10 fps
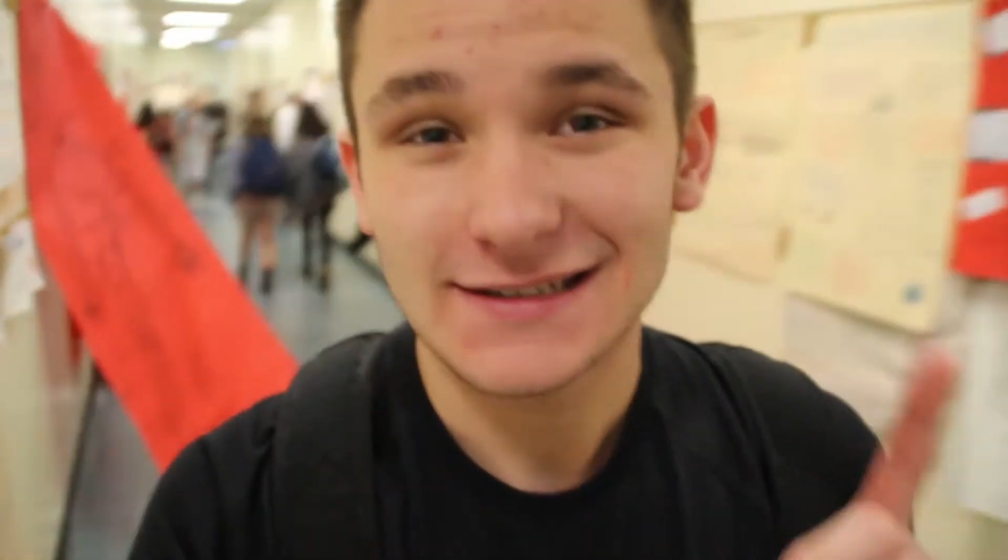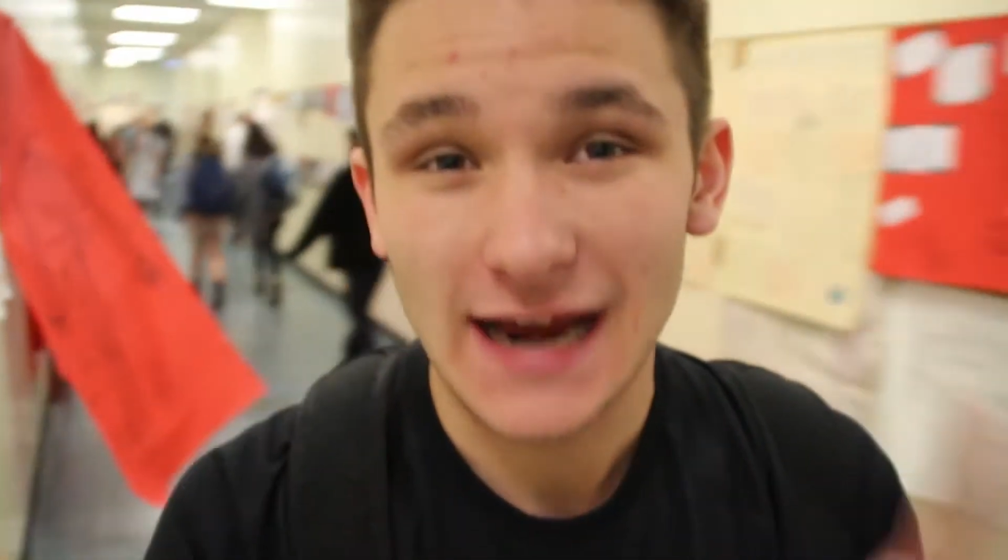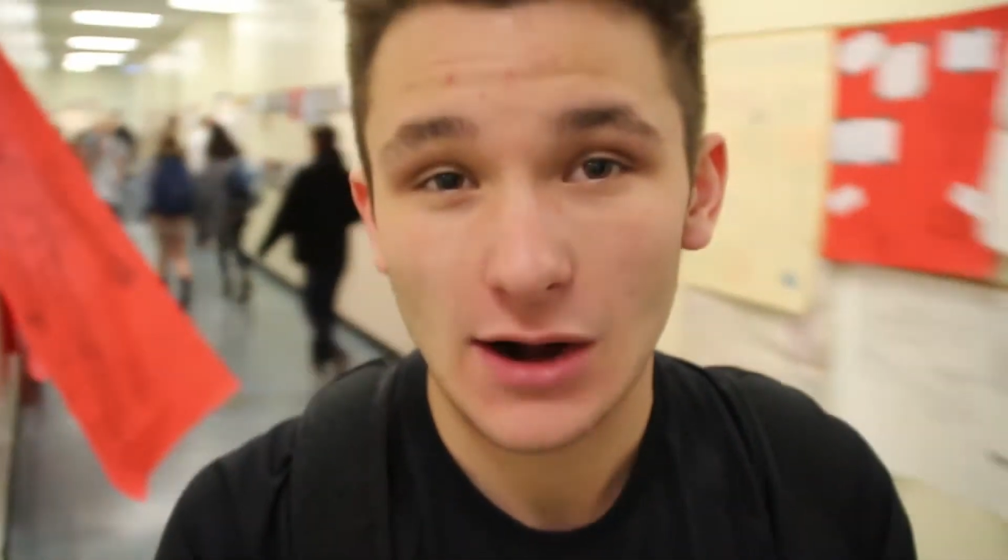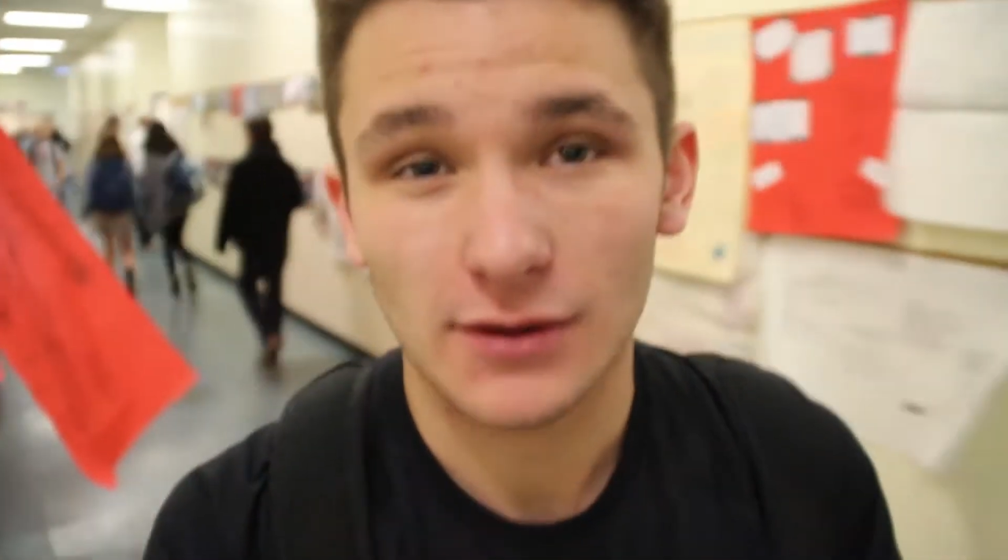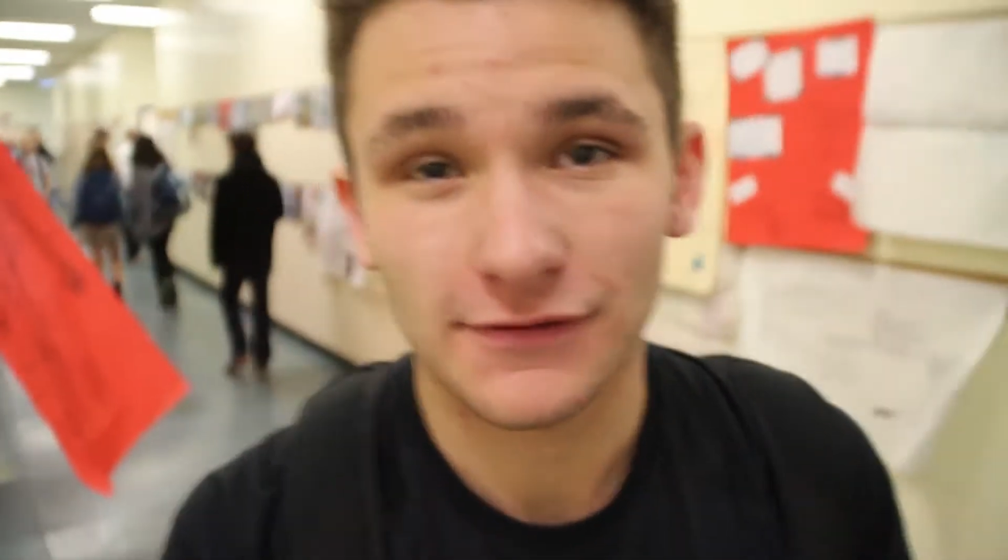
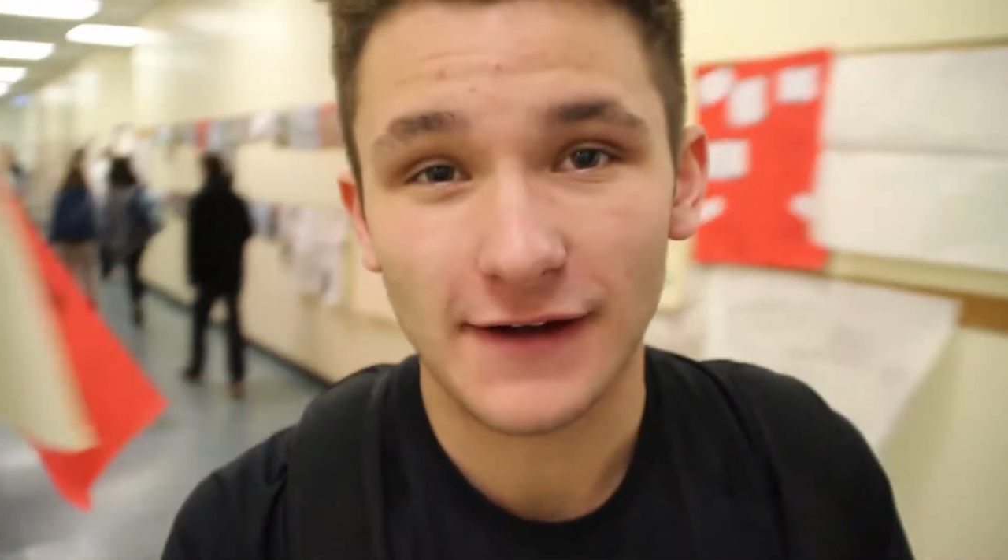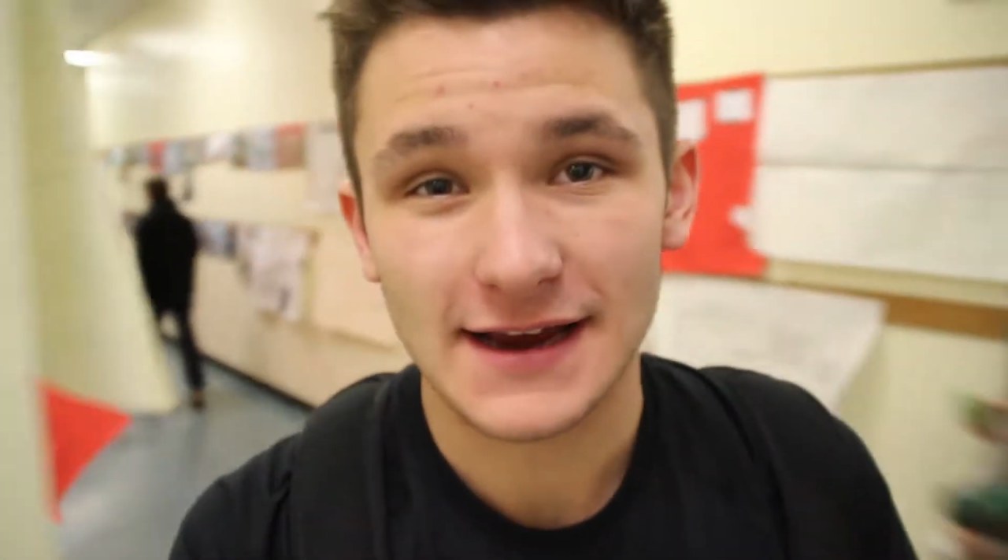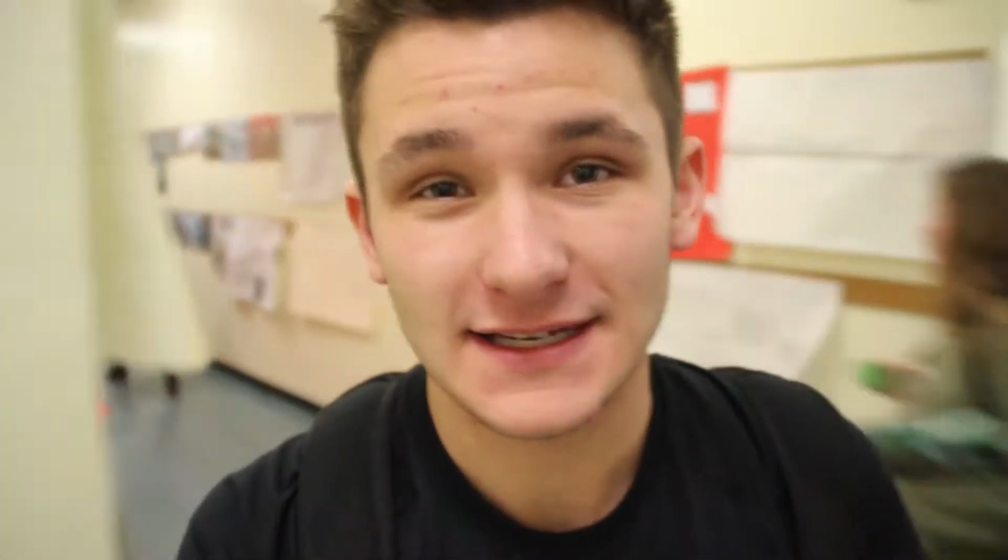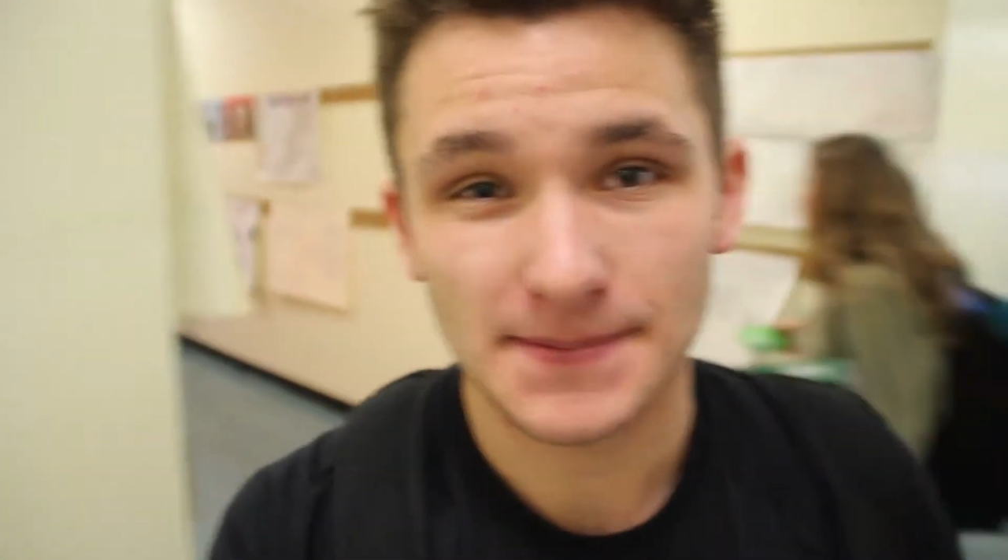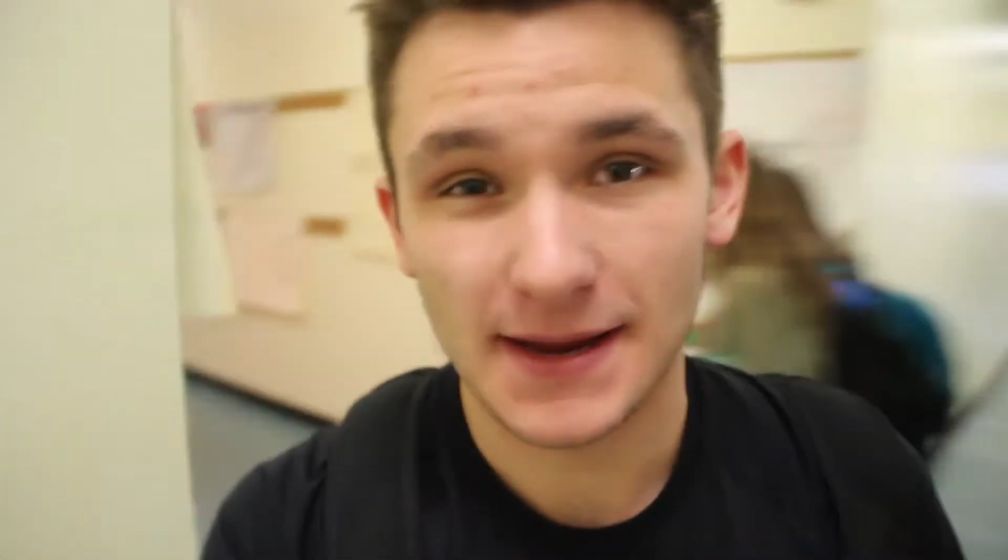
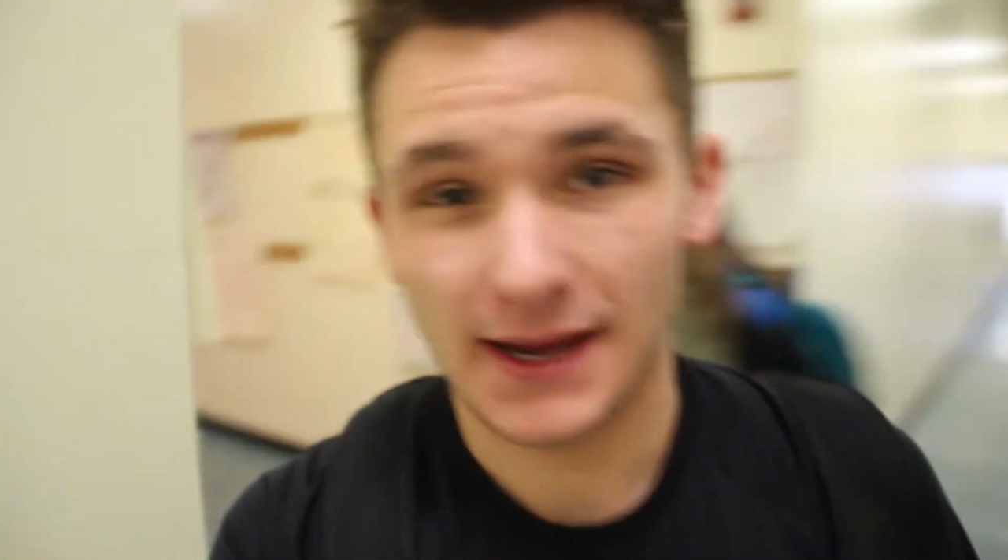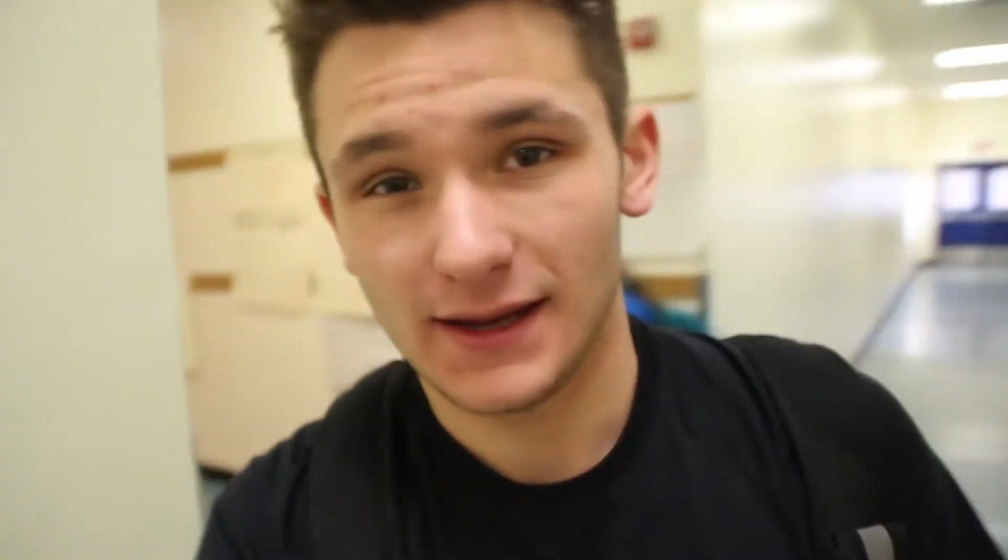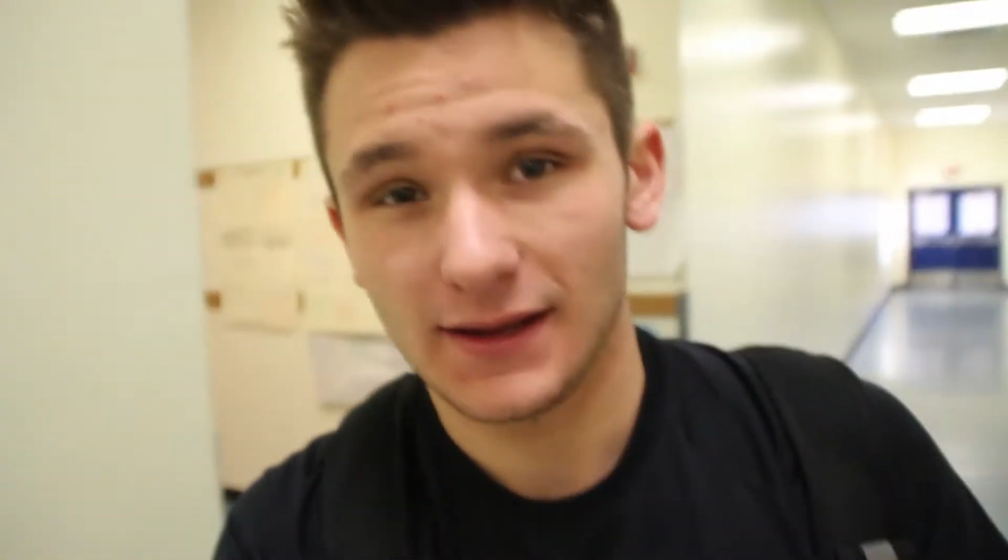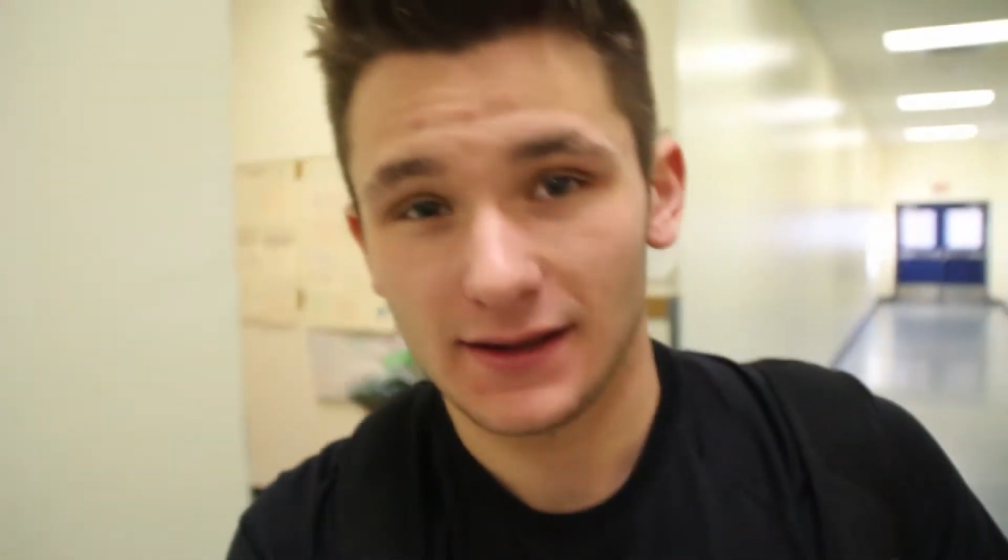terrifies me.